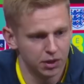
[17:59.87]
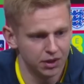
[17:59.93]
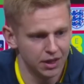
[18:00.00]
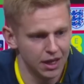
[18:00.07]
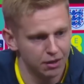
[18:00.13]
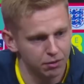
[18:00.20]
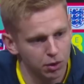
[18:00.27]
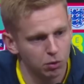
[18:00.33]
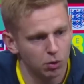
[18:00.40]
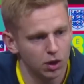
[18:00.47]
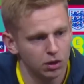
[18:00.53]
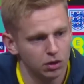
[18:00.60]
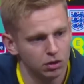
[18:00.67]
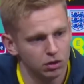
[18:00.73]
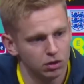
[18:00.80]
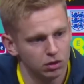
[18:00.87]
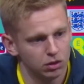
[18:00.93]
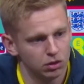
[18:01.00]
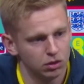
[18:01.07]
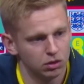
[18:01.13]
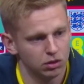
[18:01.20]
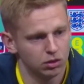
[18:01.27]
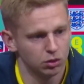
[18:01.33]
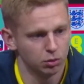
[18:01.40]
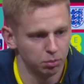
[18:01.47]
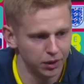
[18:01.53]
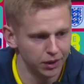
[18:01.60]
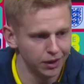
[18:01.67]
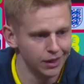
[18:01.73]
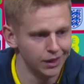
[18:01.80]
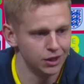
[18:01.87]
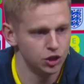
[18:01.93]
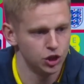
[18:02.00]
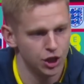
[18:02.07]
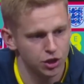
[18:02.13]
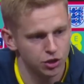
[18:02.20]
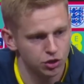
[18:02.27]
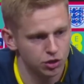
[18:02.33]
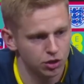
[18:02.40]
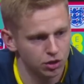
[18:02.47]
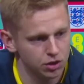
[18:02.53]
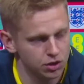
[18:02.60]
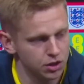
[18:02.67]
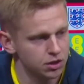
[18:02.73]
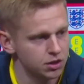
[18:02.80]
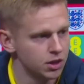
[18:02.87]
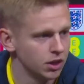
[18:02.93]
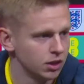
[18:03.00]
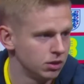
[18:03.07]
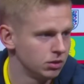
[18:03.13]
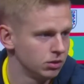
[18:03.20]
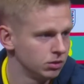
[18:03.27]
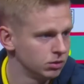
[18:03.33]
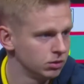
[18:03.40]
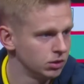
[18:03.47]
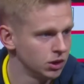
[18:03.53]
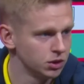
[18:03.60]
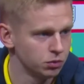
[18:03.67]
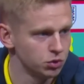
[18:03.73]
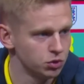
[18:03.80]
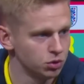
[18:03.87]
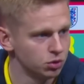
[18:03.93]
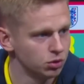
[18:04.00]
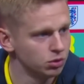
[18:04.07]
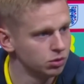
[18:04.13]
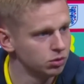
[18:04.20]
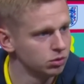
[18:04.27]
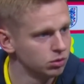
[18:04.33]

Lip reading: But everyone completely changed since that. That's for sure.